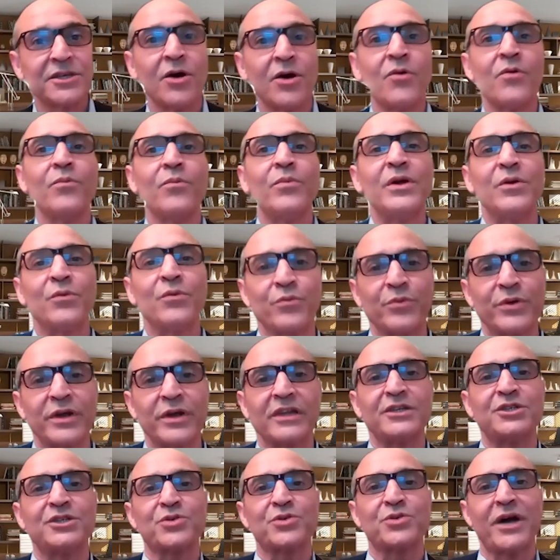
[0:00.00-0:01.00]
So we're
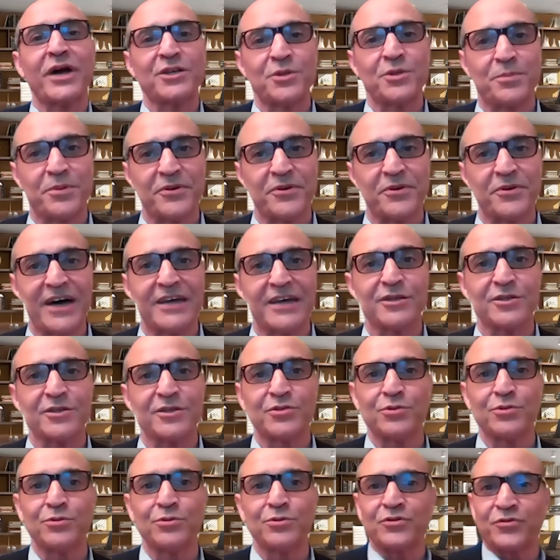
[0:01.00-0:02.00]
really trying to provide
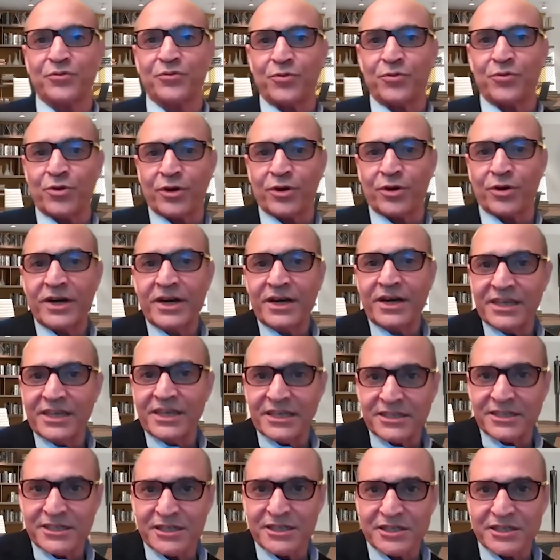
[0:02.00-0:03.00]
the tools for
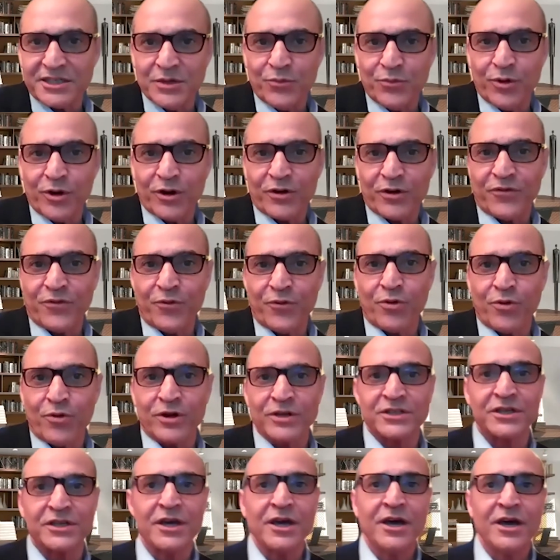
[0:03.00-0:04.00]
the existing
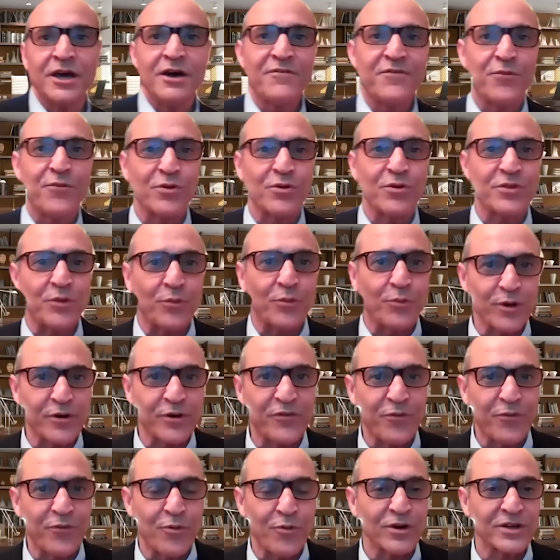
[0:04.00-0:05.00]
workforce, for the
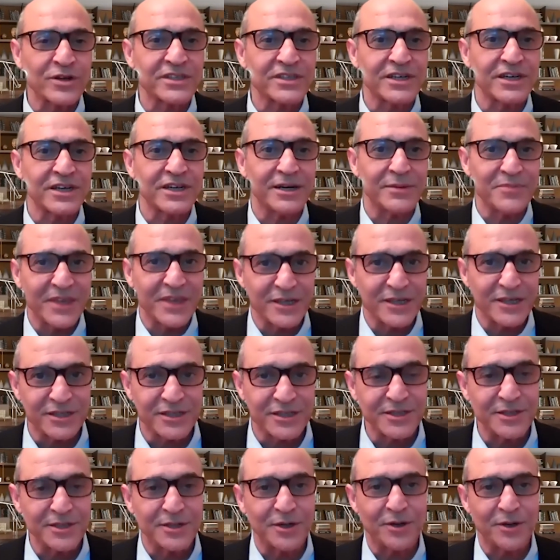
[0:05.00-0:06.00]
workforce that
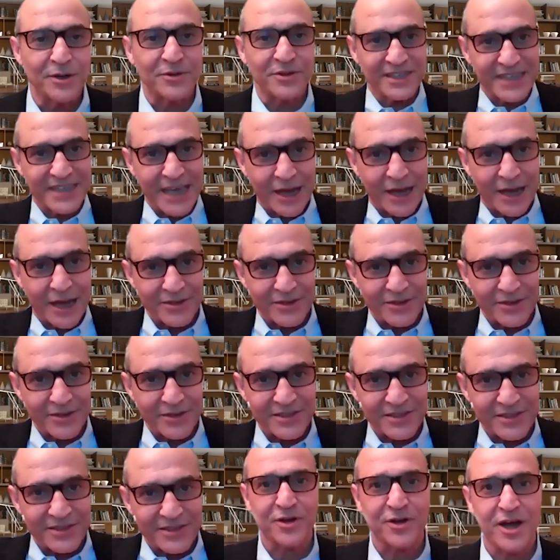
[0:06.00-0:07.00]
is
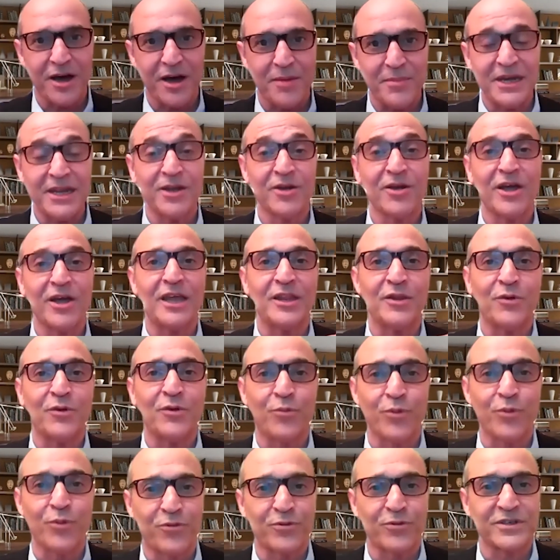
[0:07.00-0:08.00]
outside of here, coming here, and
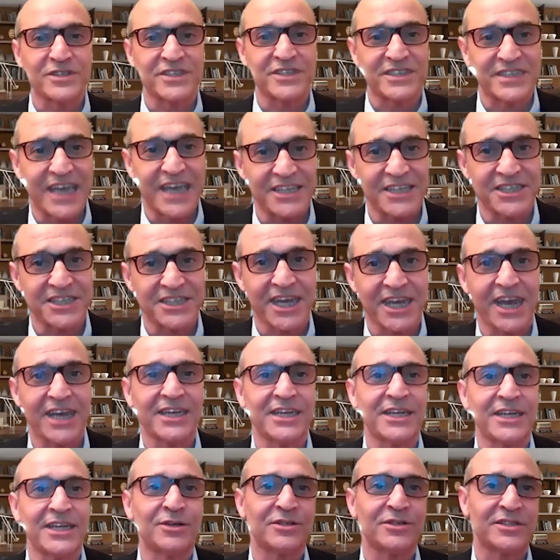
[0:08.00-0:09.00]
the workforce that's
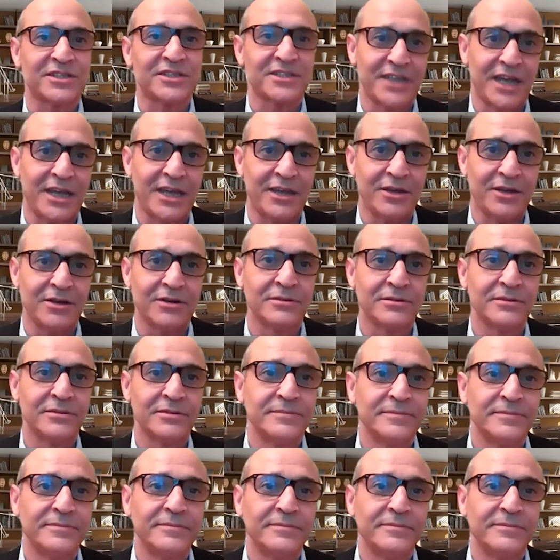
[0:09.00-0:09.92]
educated here to stay here.